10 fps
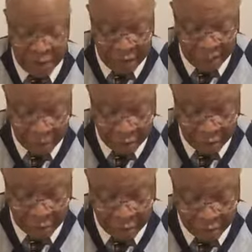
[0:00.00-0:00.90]
evil
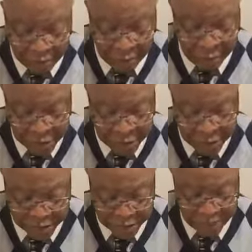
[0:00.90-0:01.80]
forces
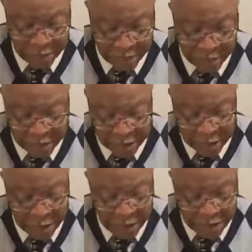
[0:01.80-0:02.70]
or spirits
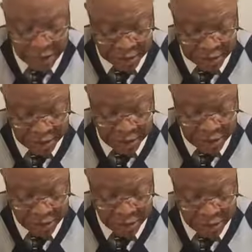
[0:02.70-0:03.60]
and to
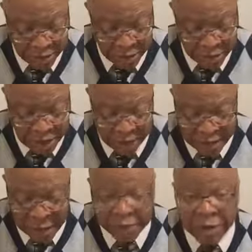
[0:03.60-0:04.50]
produce
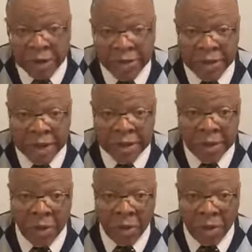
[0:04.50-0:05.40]
unnatural effects in
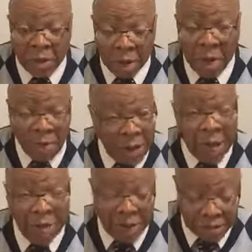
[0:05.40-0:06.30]
the world. We
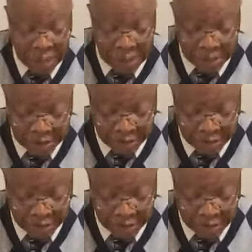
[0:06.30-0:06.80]
got these kinds of